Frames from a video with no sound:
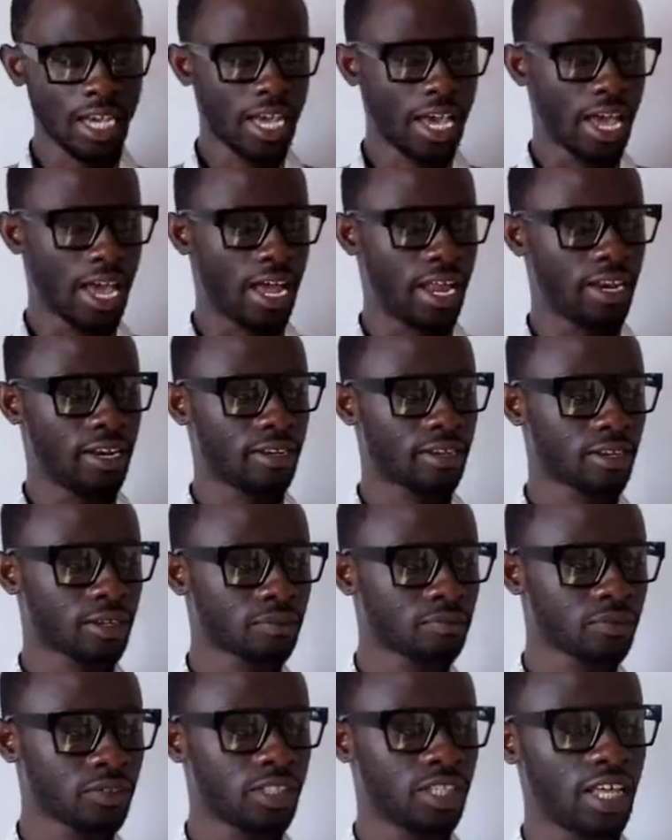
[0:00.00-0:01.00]
and
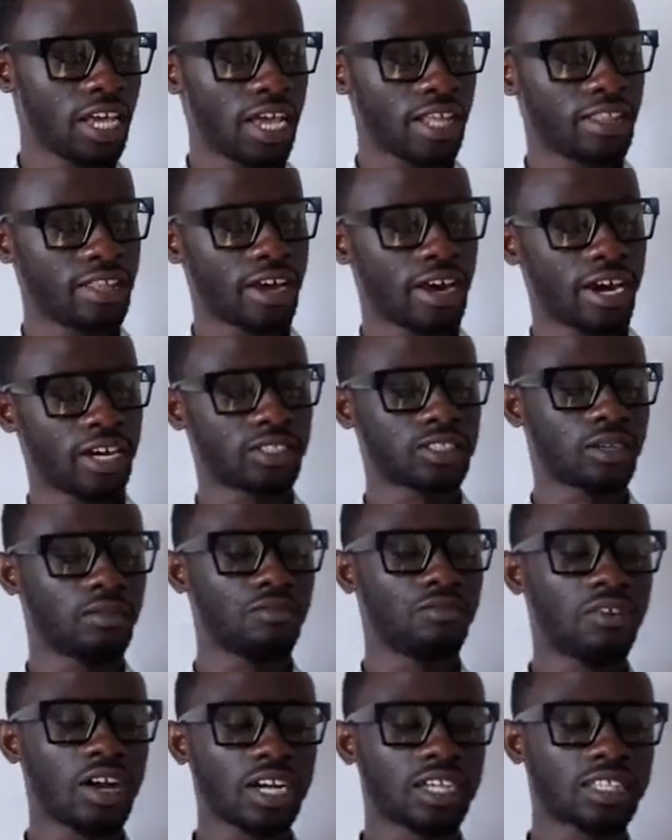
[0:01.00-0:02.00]
there are some
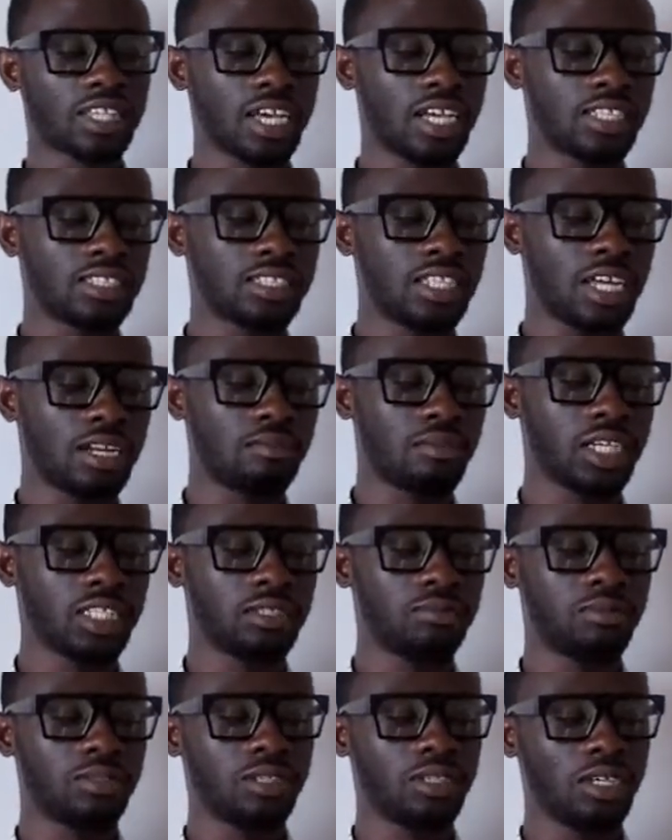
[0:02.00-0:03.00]
factors
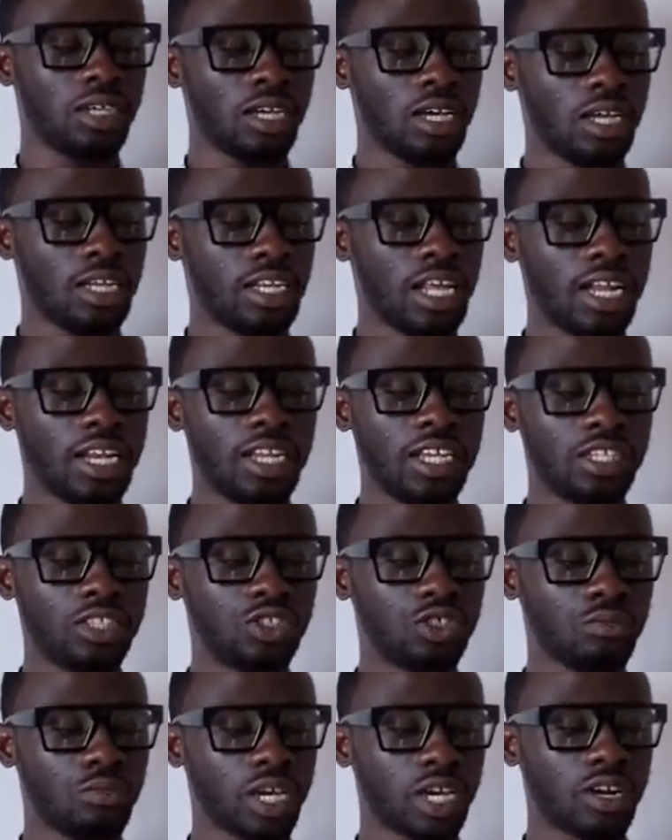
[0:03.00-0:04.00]
that need to
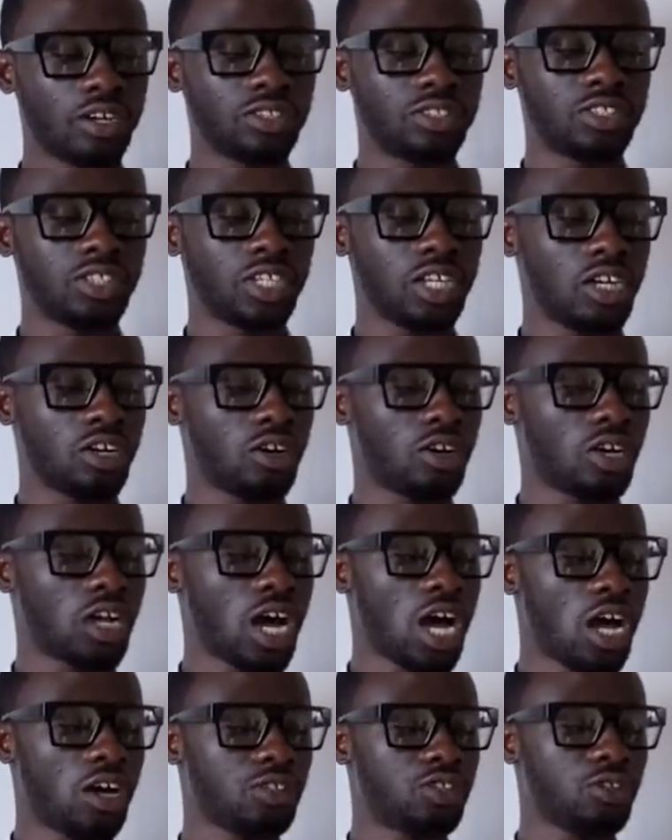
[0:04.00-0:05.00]
be considered on
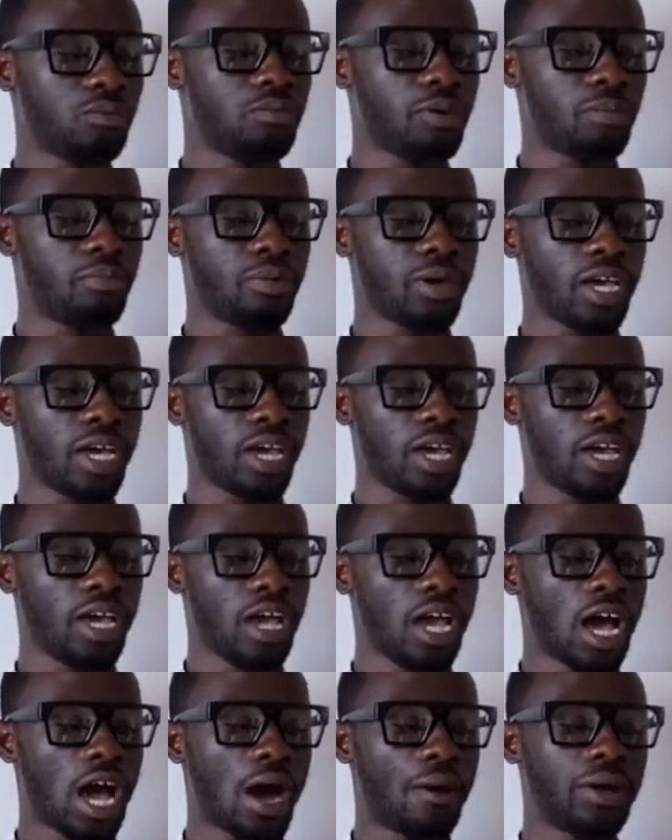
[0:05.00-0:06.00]
how to prepare
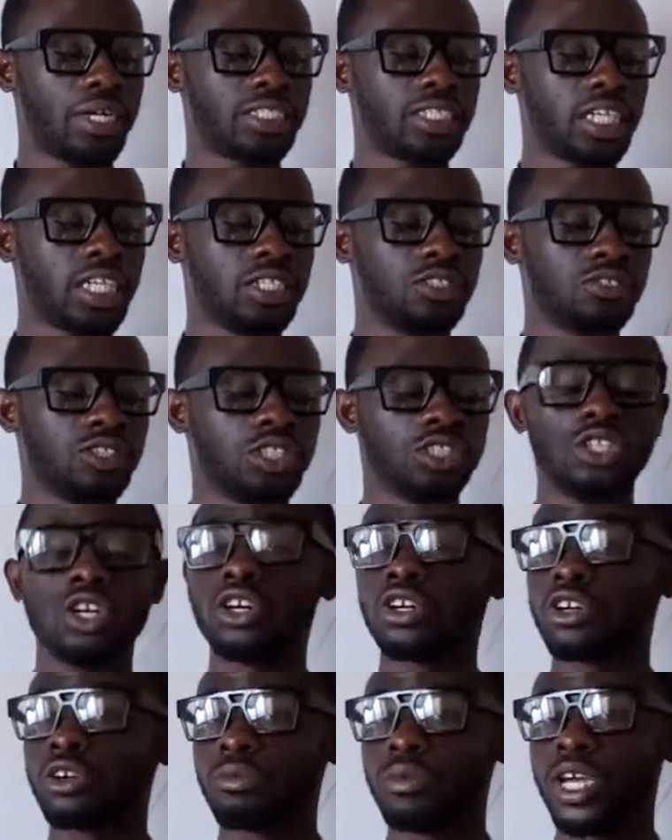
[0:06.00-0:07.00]
our tendering
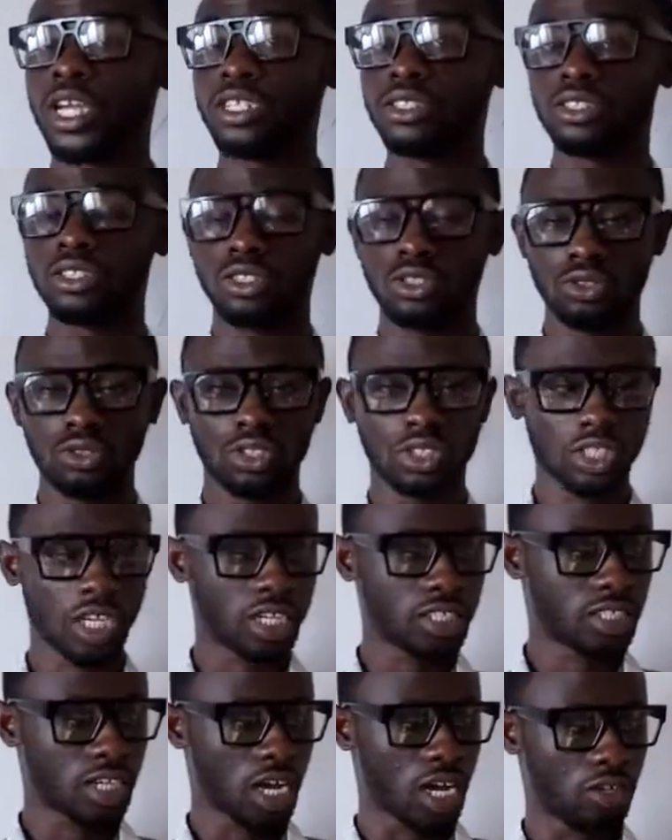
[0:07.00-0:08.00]
documents to stand
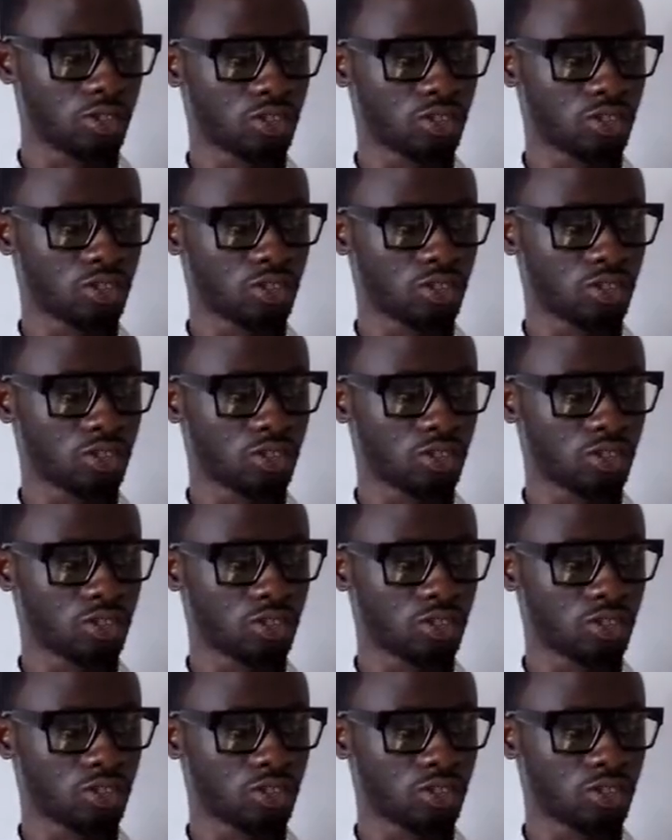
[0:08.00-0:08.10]
out.